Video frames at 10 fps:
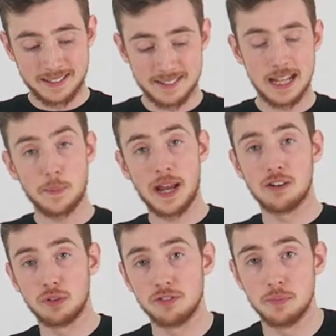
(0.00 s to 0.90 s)
Today we
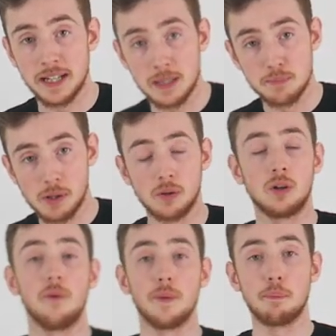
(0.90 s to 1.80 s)
have one from Eden
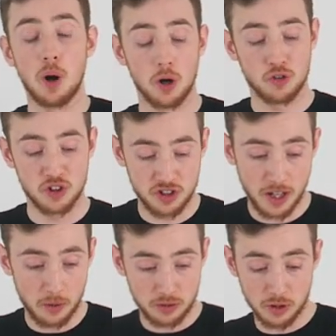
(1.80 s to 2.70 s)
Mill called the Partridge Stout.